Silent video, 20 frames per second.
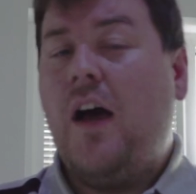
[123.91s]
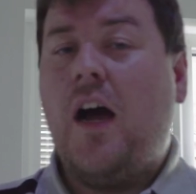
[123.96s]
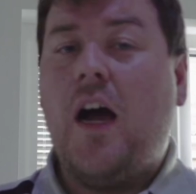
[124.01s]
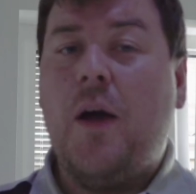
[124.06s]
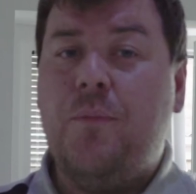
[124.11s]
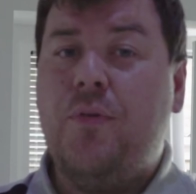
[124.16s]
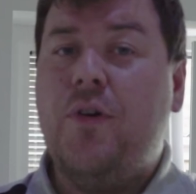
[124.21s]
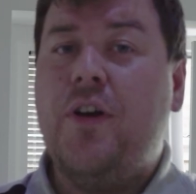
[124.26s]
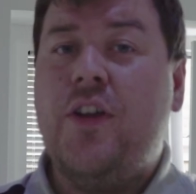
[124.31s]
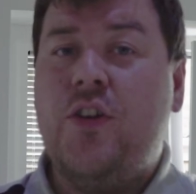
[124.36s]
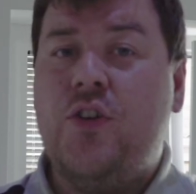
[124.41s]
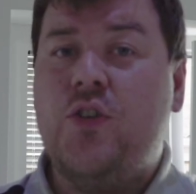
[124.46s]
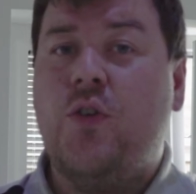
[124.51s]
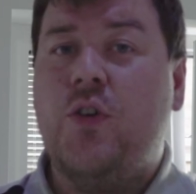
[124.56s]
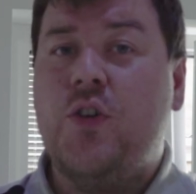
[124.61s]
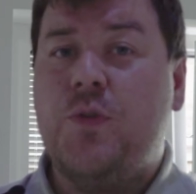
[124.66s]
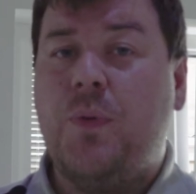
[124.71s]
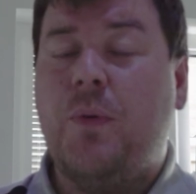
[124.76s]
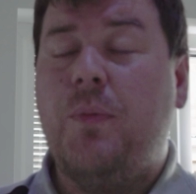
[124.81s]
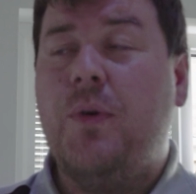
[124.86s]
I'm pretty sure
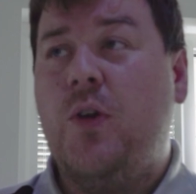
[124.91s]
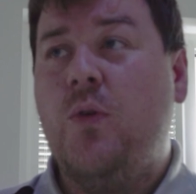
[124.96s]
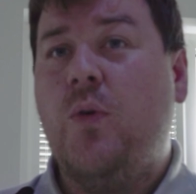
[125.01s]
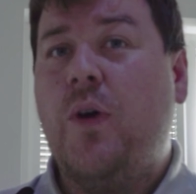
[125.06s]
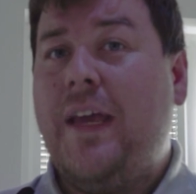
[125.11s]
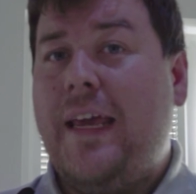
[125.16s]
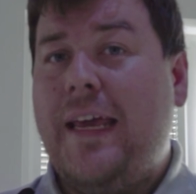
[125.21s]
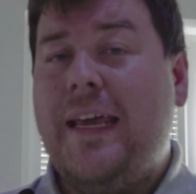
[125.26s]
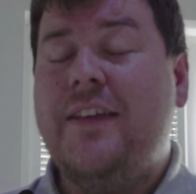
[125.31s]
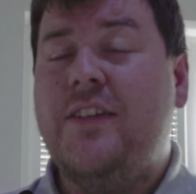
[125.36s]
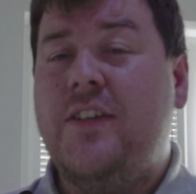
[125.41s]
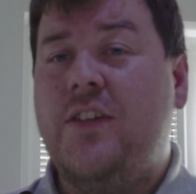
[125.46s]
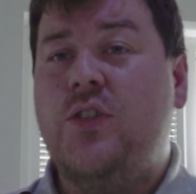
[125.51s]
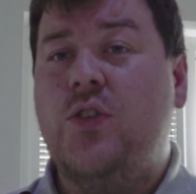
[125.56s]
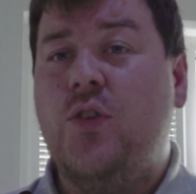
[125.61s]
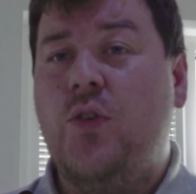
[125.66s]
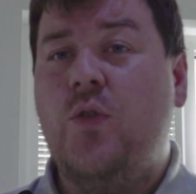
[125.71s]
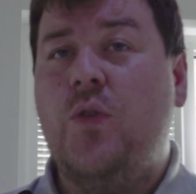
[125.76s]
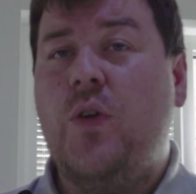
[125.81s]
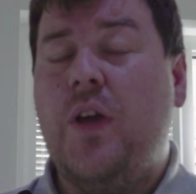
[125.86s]
it's probably quite easy
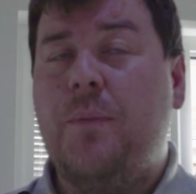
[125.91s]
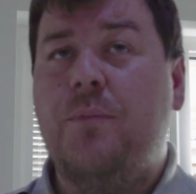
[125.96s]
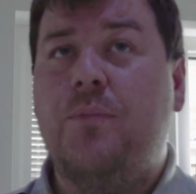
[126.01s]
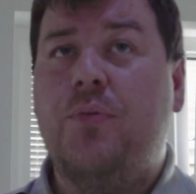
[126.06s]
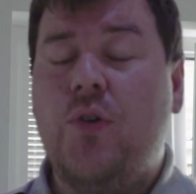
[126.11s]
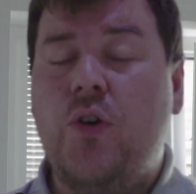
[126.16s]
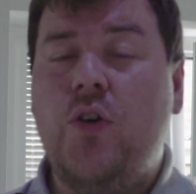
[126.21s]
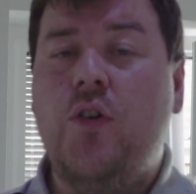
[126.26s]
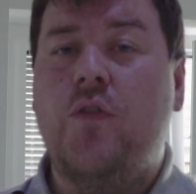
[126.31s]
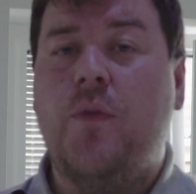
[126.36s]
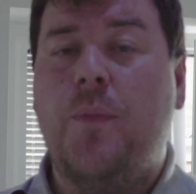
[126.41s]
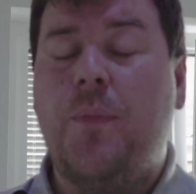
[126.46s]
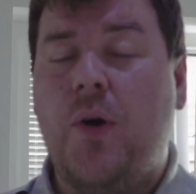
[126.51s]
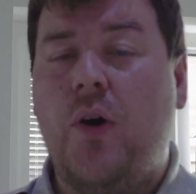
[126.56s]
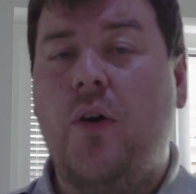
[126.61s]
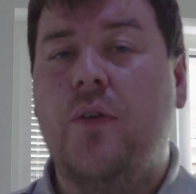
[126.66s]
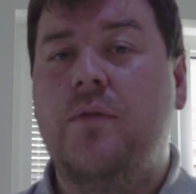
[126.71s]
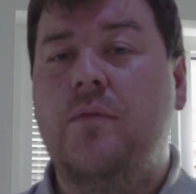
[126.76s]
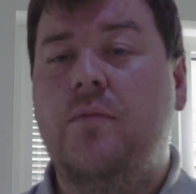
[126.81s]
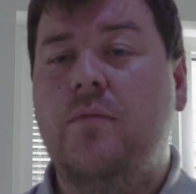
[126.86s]
to improve
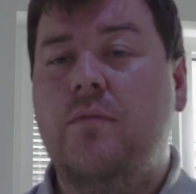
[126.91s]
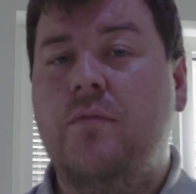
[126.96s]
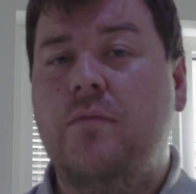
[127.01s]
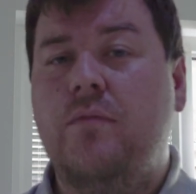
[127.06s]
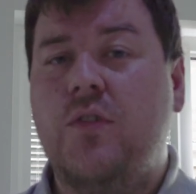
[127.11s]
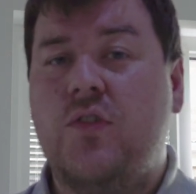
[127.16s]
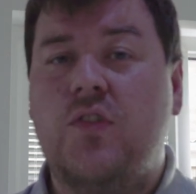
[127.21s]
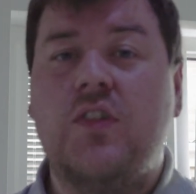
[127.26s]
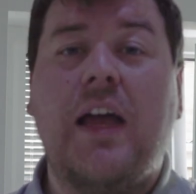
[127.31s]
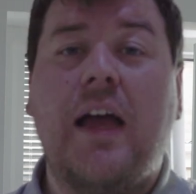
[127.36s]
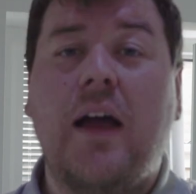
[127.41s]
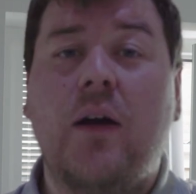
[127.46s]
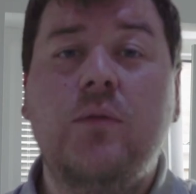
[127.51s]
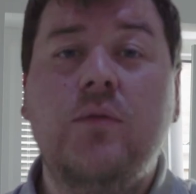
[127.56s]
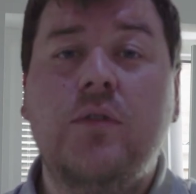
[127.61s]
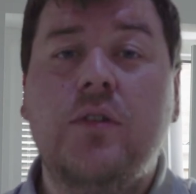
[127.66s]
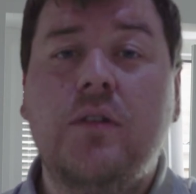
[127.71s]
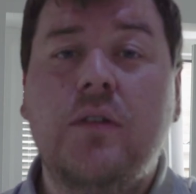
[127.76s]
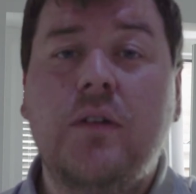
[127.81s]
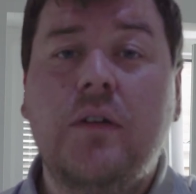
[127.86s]
upon the
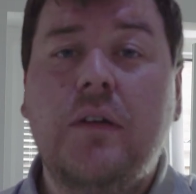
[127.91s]
sound.